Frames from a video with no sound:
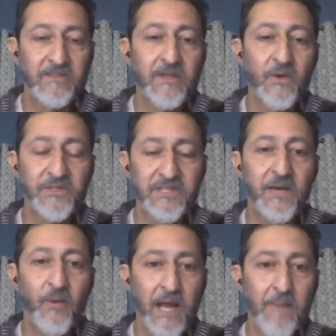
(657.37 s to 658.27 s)
so
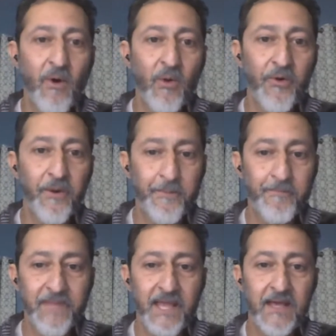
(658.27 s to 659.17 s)
sick when I'm older?
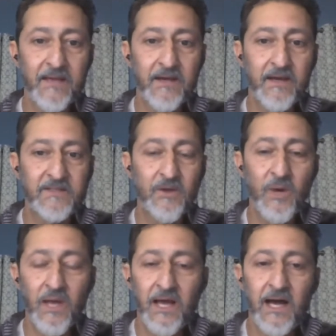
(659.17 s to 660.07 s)
And
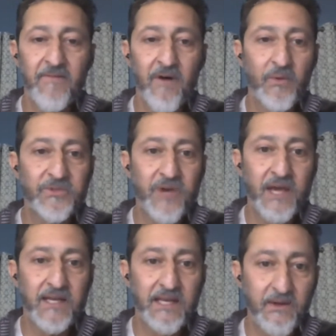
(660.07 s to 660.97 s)
so I've always
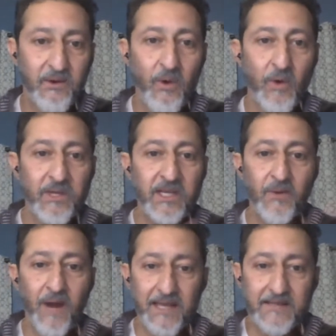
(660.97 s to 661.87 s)
tried to eat, quote,
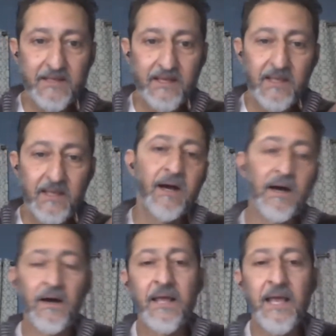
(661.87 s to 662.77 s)
eat right
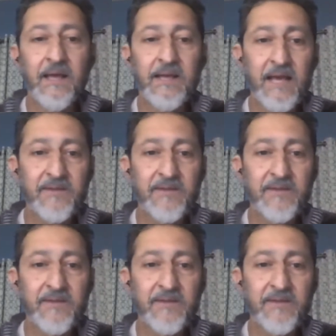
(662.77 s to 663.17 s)
and